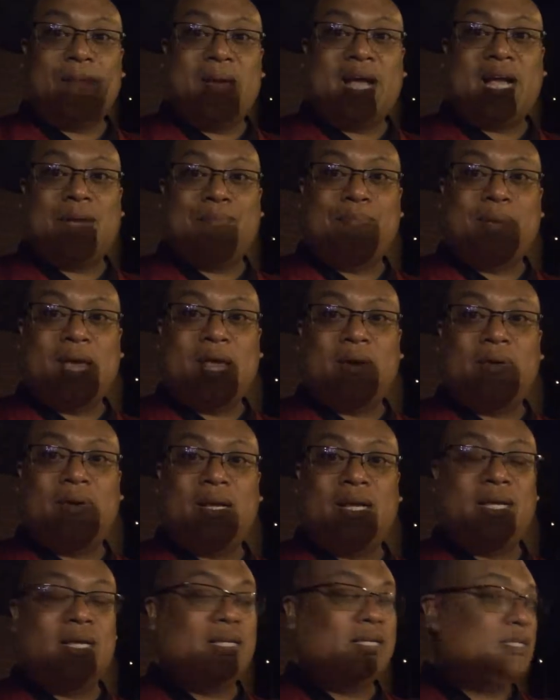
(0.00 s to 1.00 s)
a backup
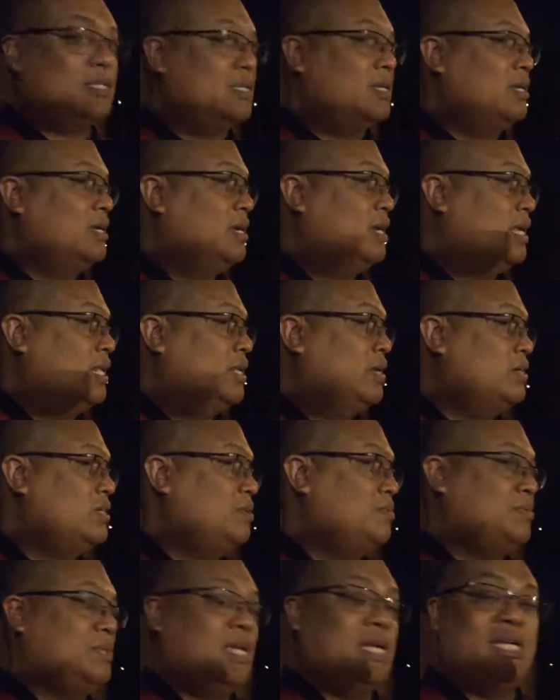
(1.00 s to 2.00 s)
battery, because there's
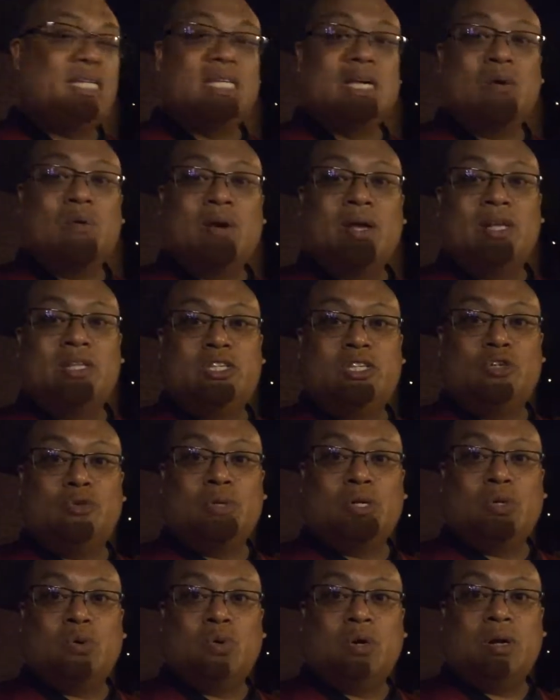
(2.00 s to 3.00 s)
some things I wanted to
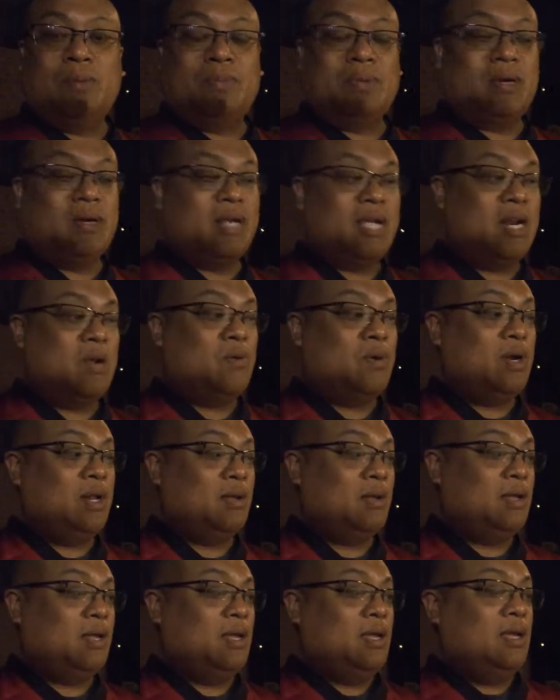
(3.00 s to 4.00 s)
record up there. I didn't want
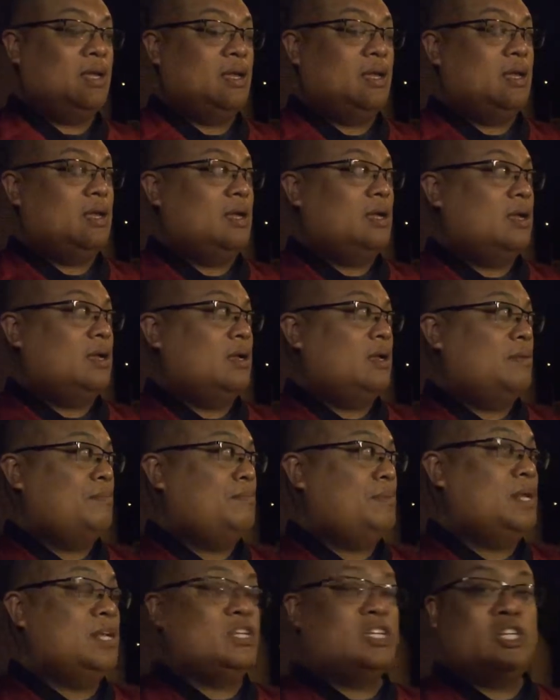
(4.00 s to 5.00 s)
to
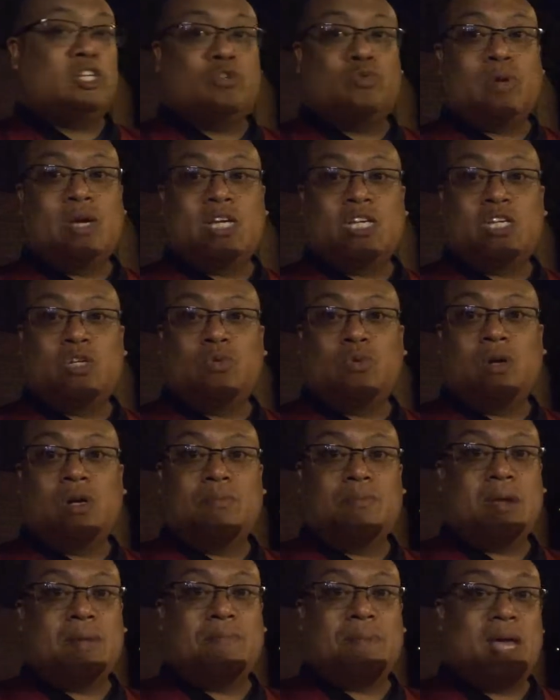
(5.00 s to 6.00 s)
be in a situation
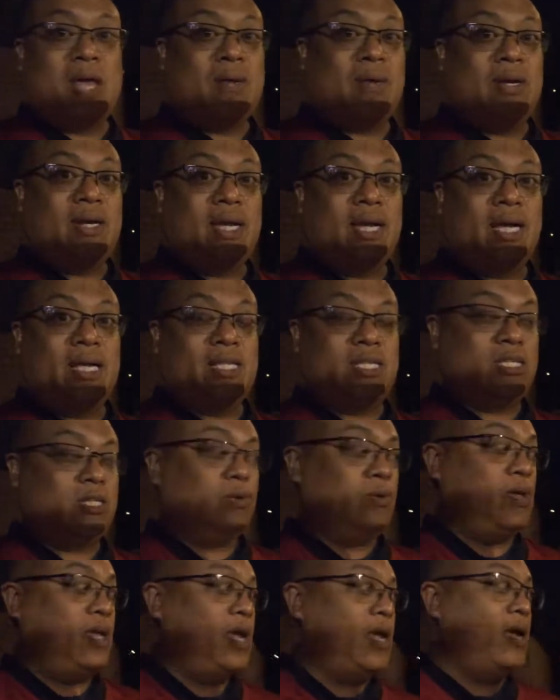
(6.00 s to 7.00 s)
where my battery died.
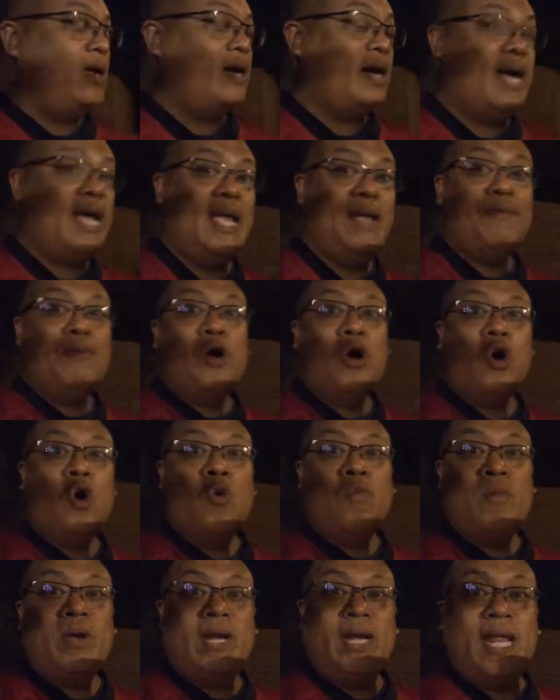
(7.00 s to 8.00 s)
So yeah, I am
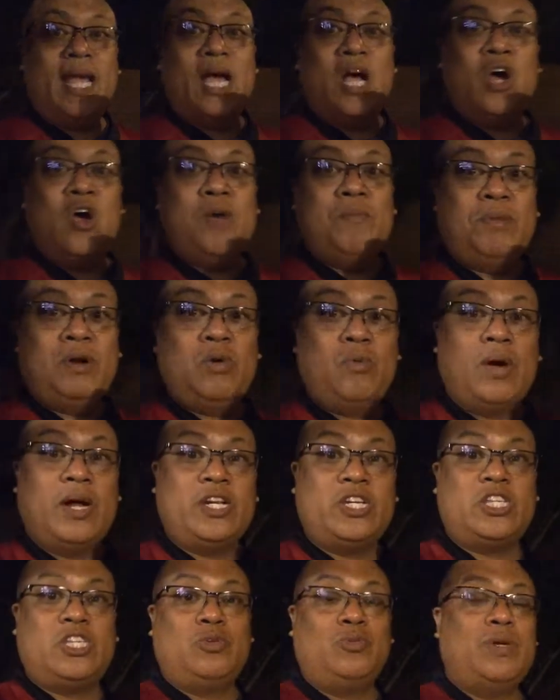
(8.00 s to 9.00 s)
home right now. I'm going to
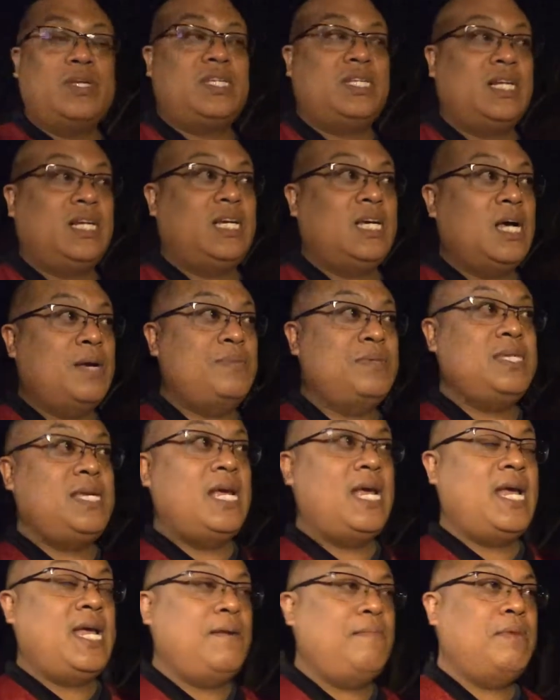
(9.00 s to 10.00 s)
watch the rest of the Cubs
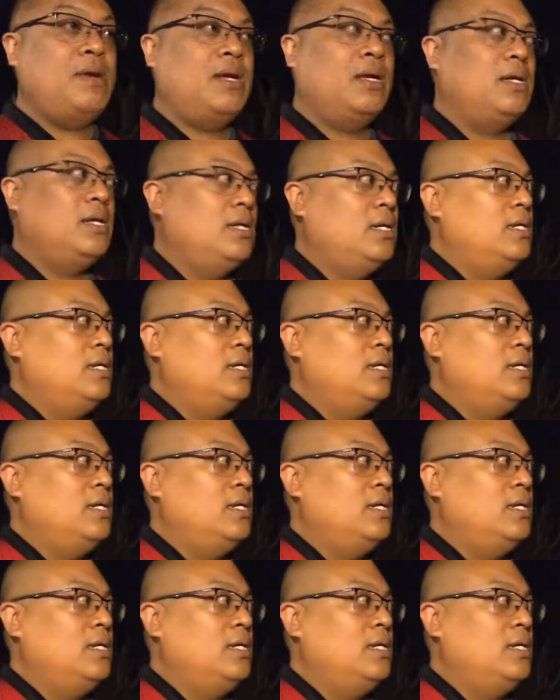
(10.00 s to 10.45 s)
game.